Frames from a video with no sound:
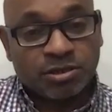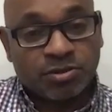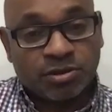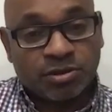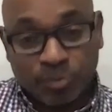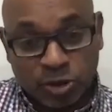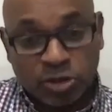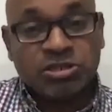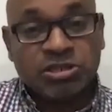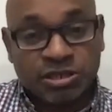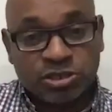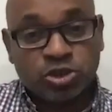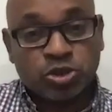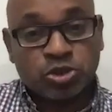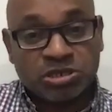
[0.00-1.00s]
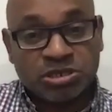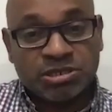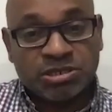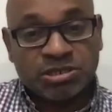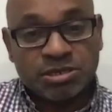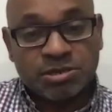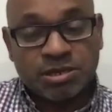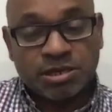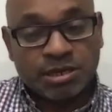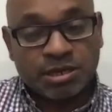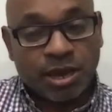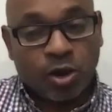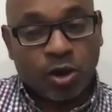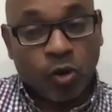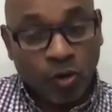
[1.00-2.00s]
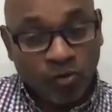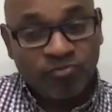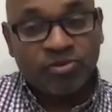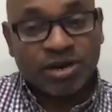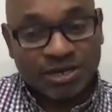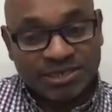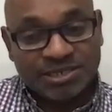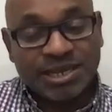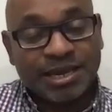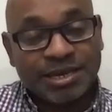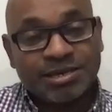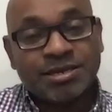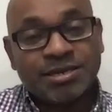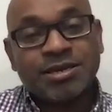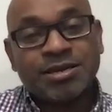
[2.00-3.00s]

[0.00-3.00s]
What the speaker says: community should hopefully take